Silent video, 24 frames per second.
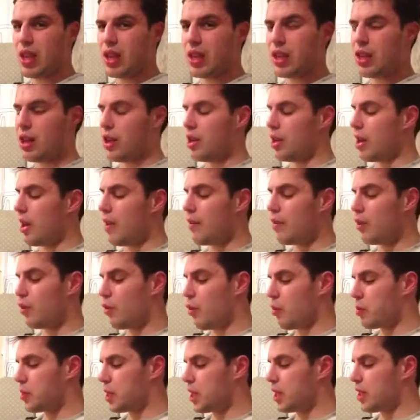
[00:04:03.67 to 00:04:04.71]
the level of
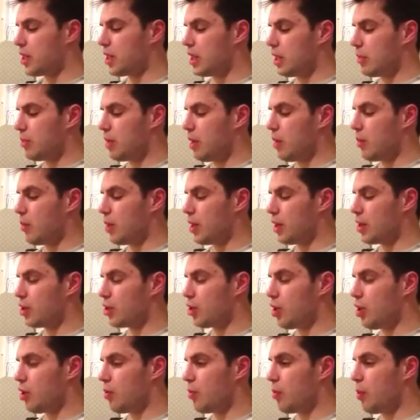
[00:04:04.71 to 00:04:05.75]
opposition he's been in with is
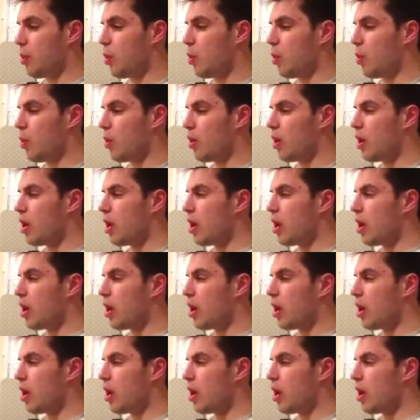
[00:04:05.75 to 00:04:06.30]
so poor.